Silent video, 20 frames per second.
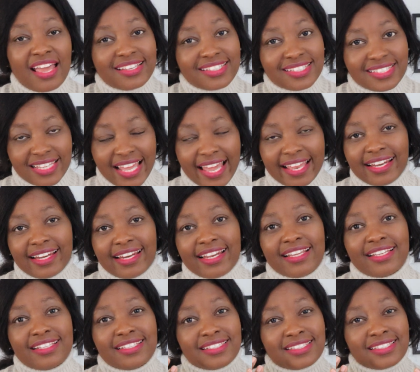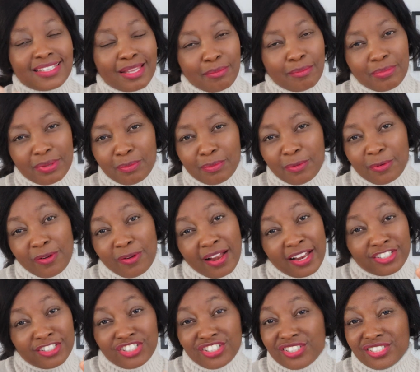Sadly, some people
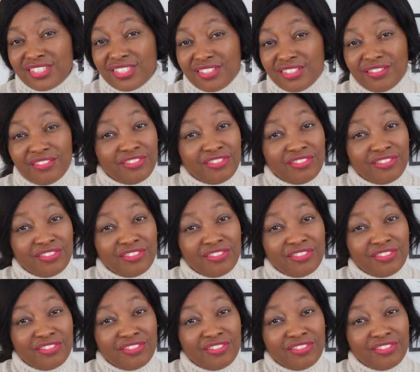are just